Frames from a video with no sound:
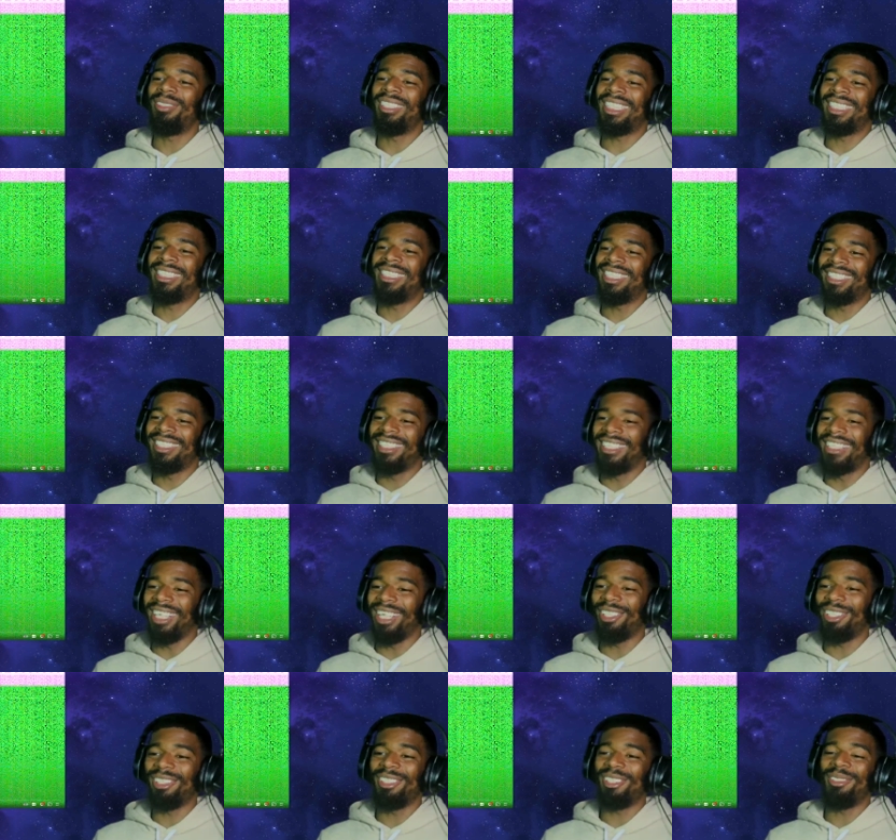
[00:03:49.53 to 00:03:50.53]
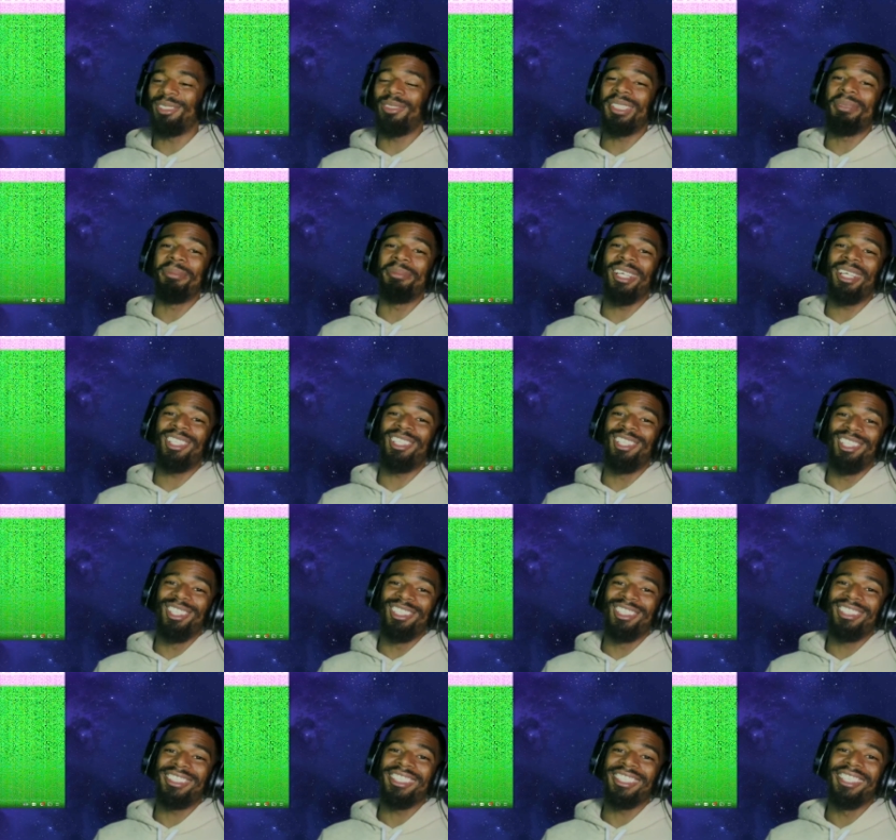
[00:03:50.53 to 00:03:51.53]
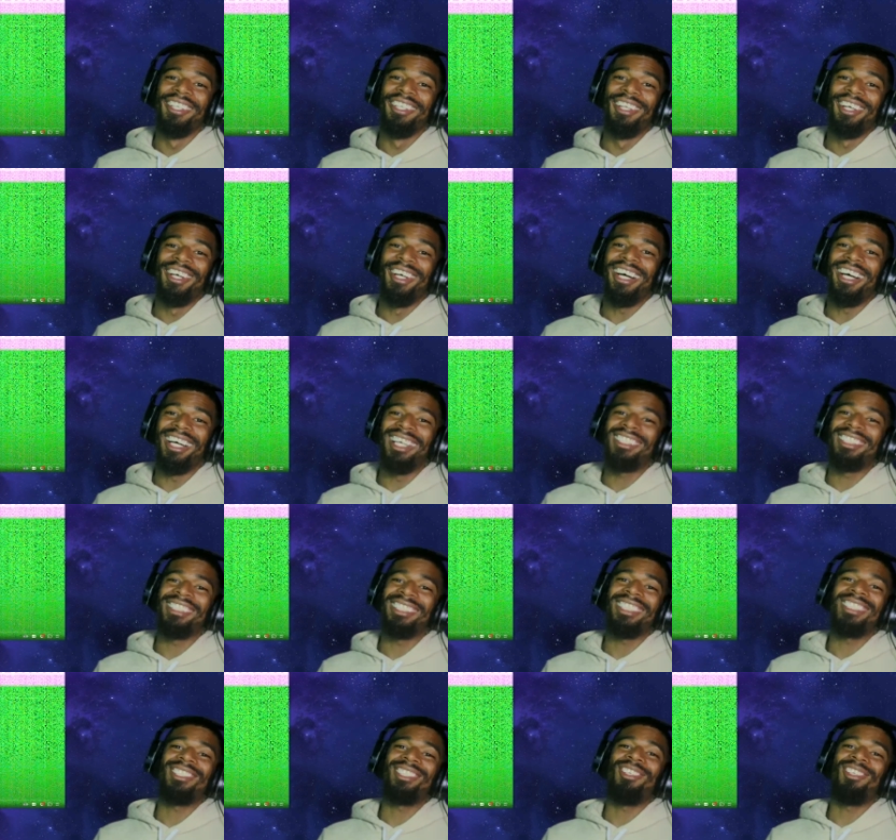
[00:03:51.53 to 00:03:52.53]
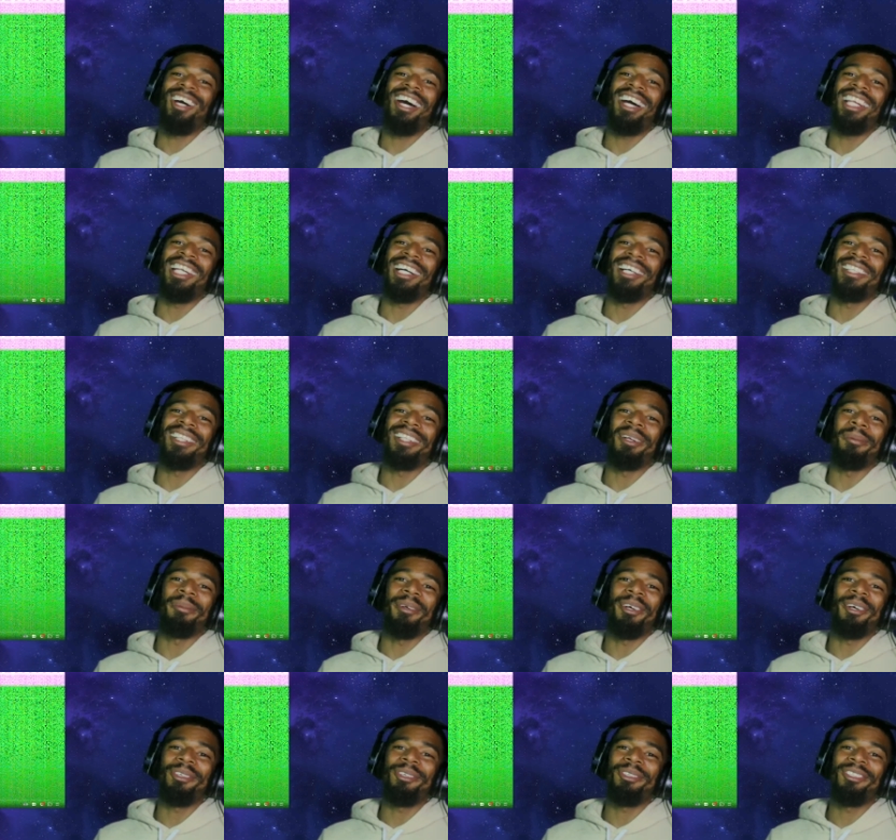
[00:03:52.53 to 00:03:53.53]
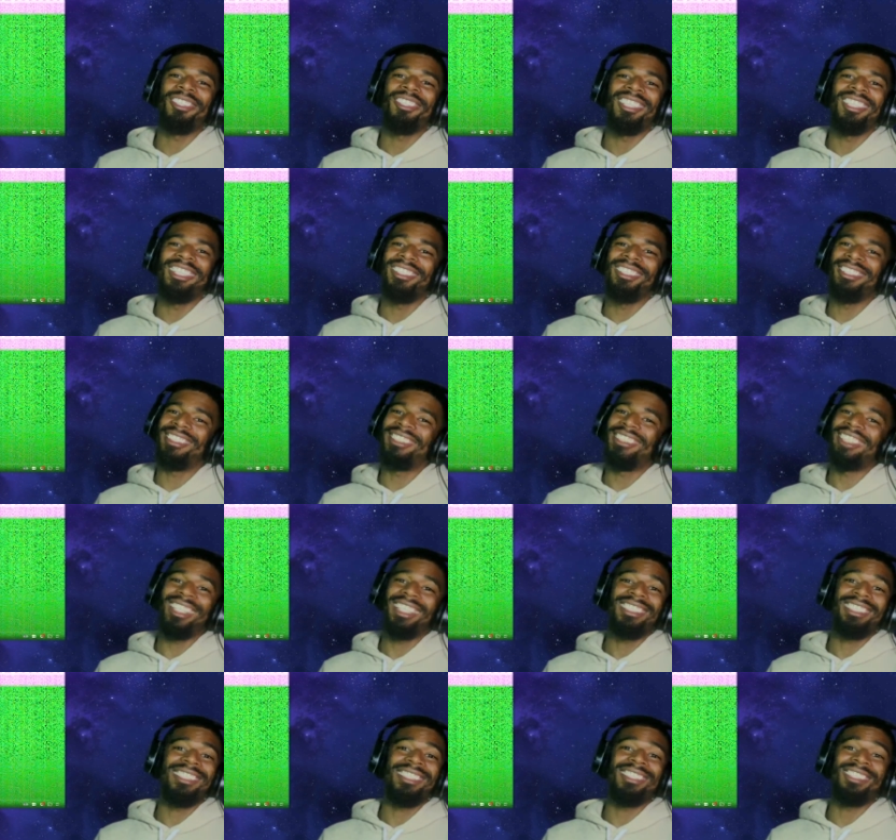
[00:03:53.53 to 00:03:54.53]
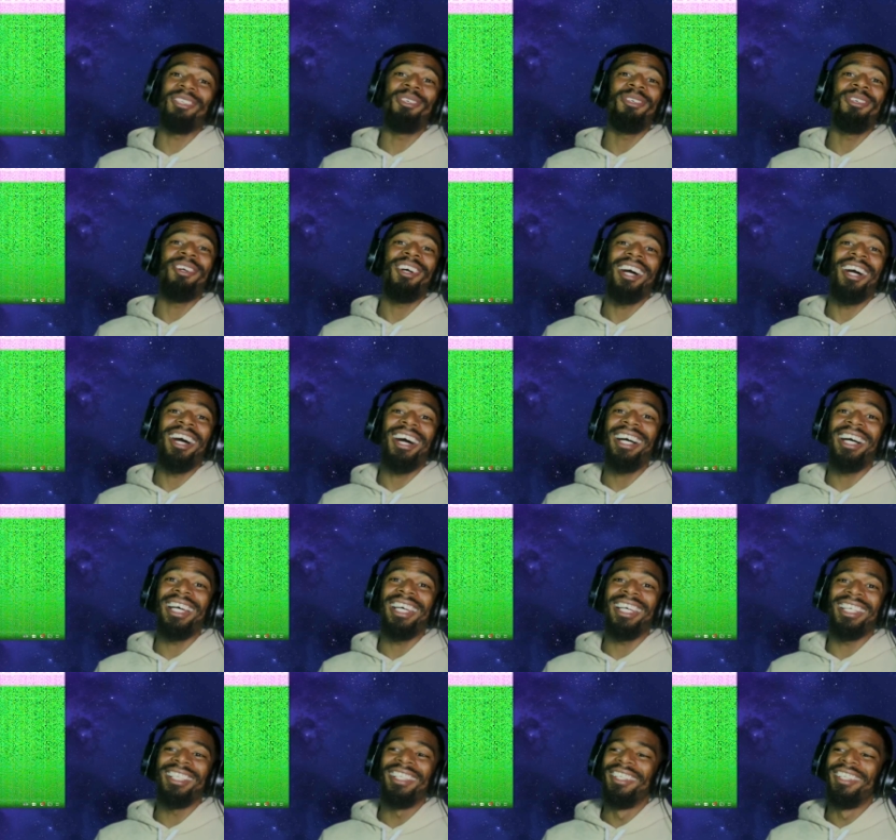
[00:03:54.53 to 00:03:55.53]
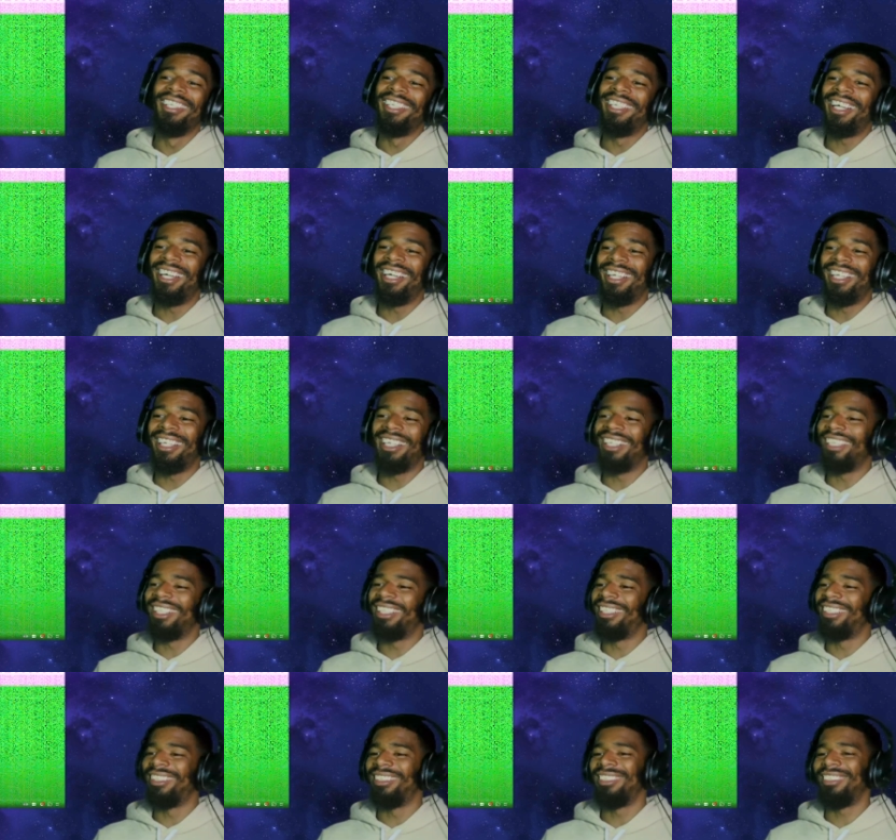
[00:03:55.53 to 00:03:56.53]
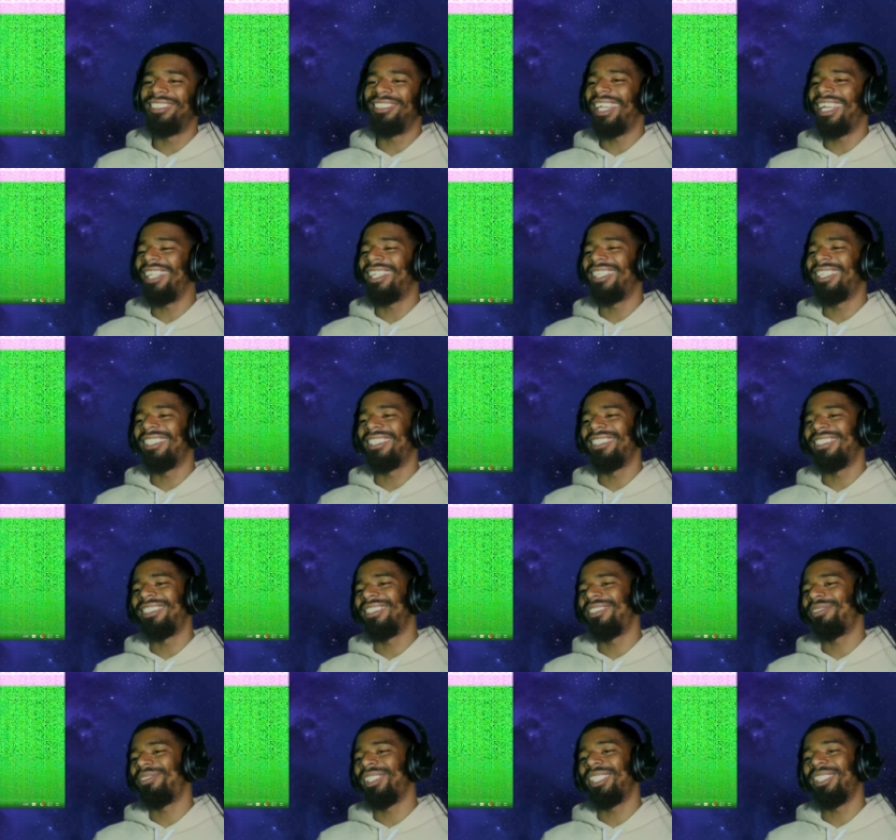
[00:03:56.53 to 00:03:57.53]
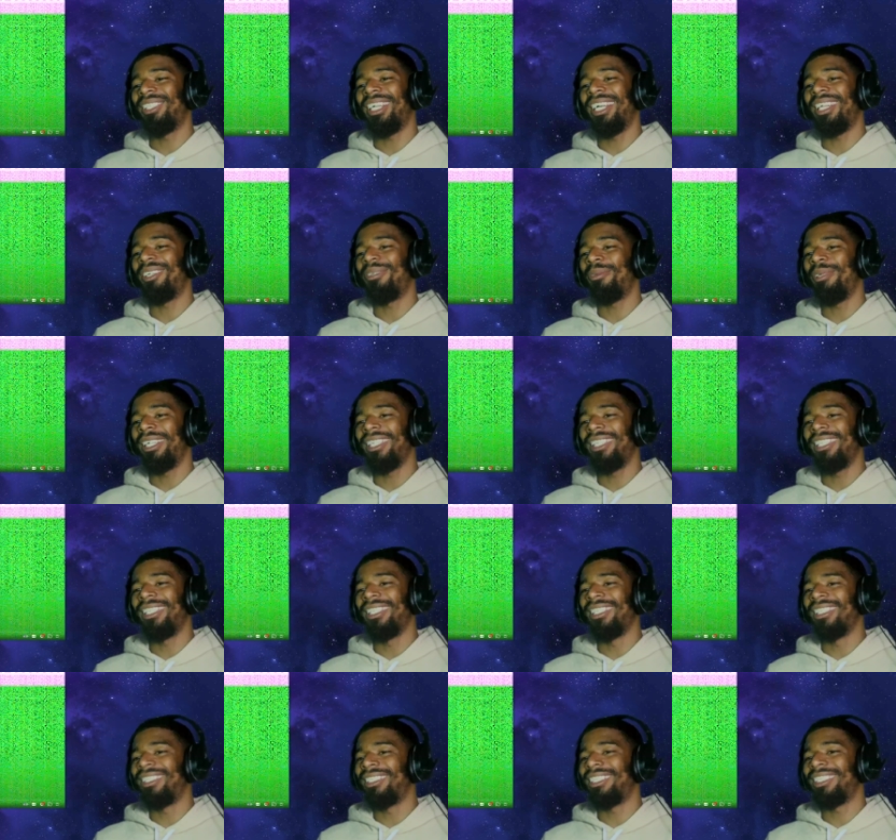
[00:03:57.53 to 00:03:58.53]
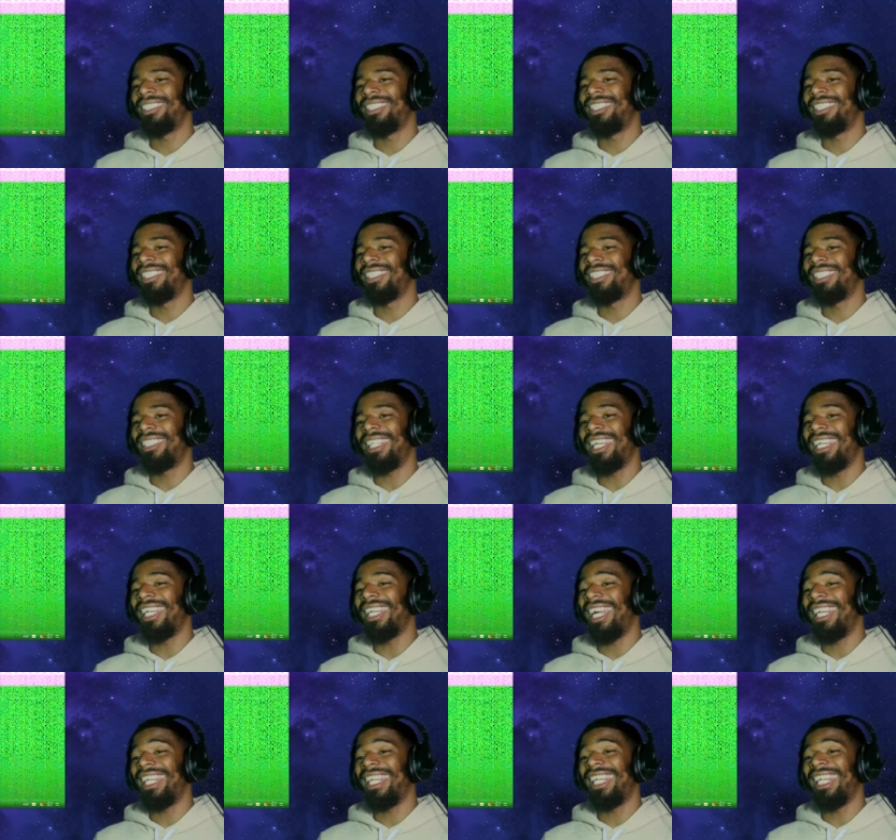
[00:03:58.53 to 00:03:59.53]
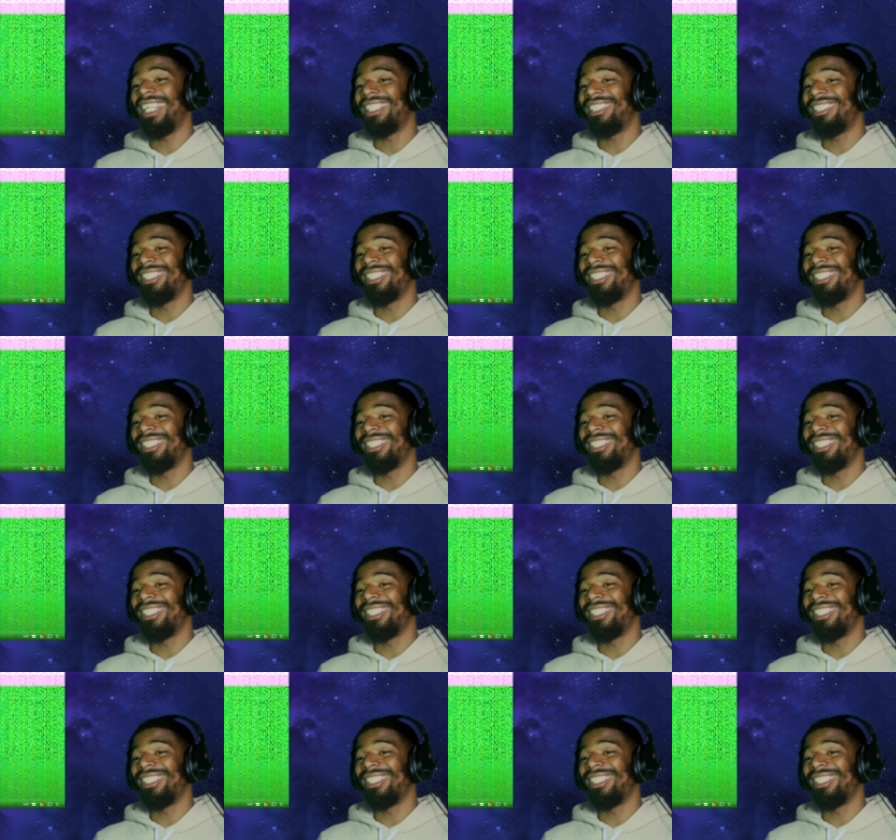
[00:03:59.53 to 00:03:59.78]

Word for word: third degree burns. Uh, it's just too hot out there, bro. It's just too hot. Uh, you gotta figure out a way to, to, to stay out of that